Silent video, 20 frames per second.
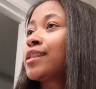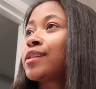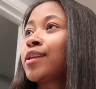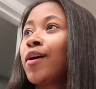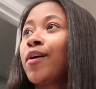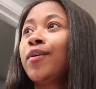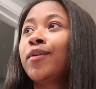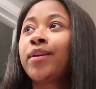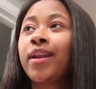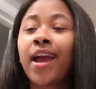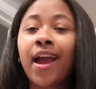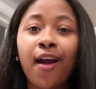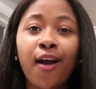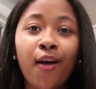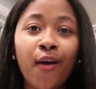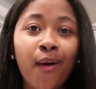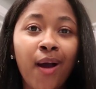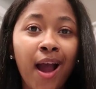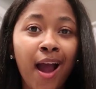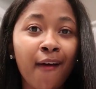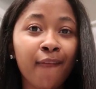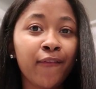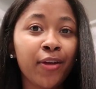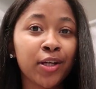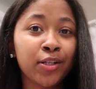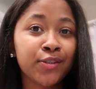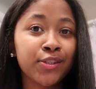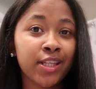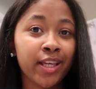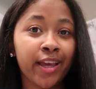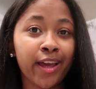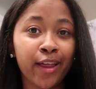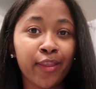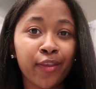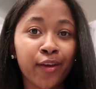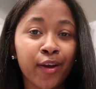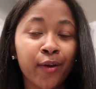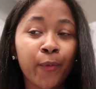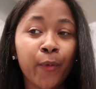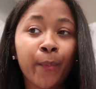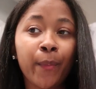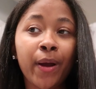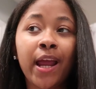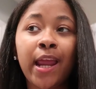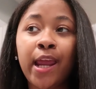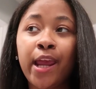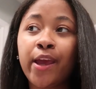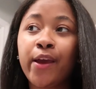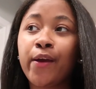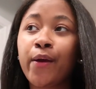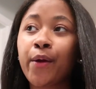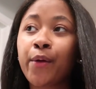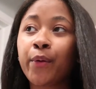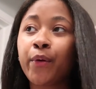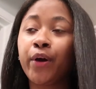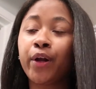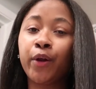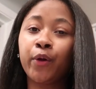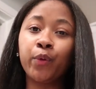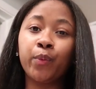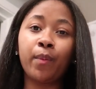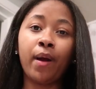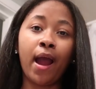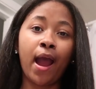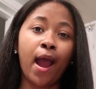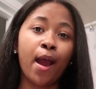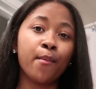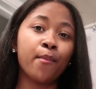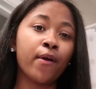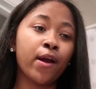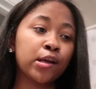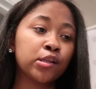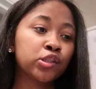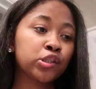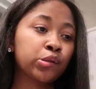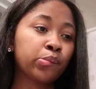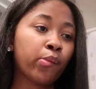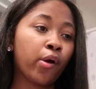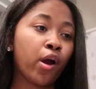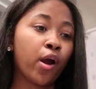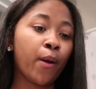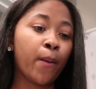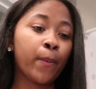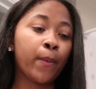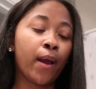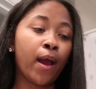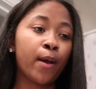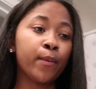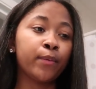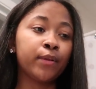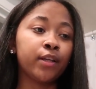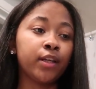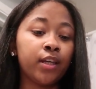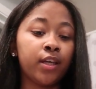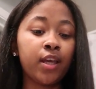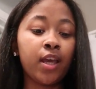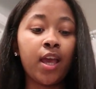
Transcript: So now I put it together my hair, whatever my eyebrows tomorrow probably.